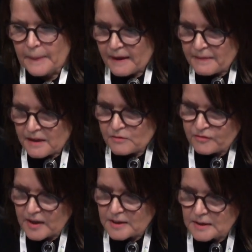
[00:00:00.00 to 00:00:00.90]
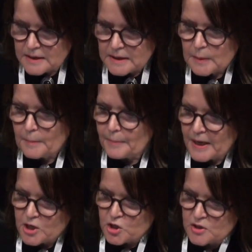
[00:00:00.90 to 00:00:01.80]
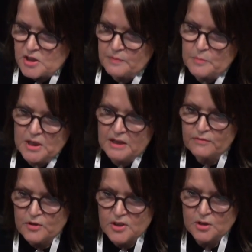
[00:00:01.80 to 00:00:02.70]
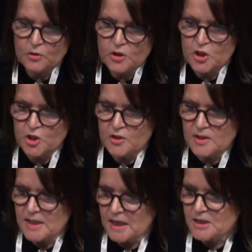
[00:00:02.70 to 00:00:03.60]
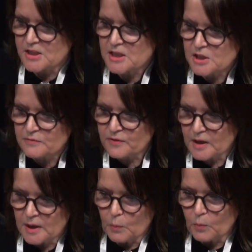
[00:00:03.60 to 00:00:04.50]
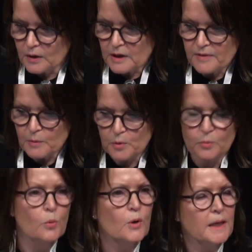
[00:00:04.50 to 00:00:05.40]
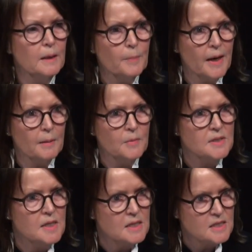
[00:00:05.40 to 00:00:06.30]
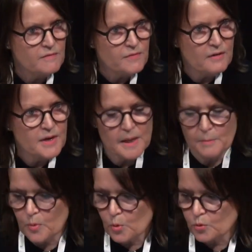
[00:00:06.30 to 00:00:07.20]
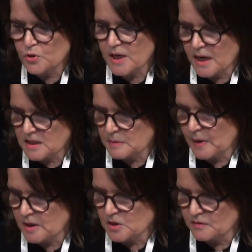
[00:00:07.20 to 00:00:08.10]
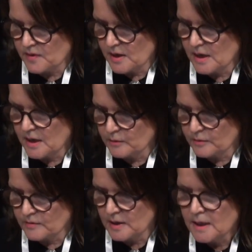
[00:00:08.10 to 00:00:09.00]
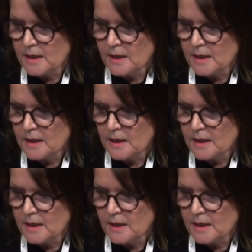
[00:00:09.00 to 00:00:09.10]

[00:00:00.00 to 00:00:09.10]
And then finally, patients from diverse conditions identify living with walking impairments as a very important aspect of their health.